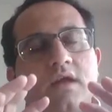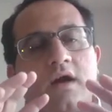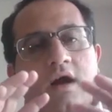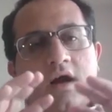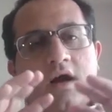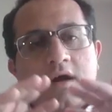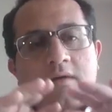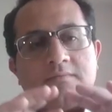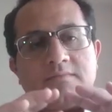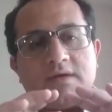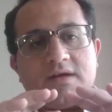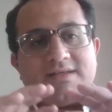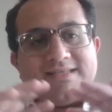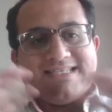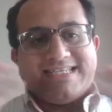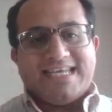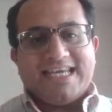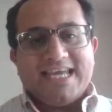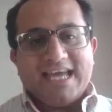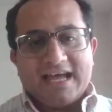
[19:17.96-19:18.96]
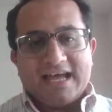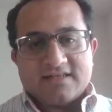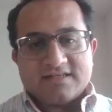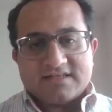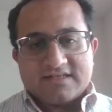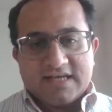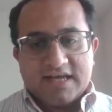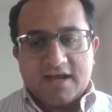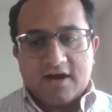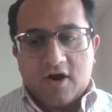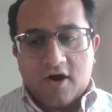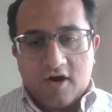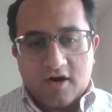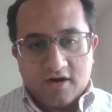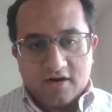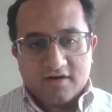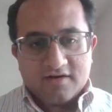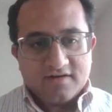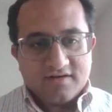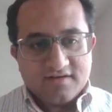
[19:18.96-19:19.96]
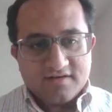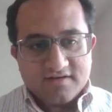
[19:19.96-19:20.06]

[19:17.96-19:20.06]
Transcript: DSCR.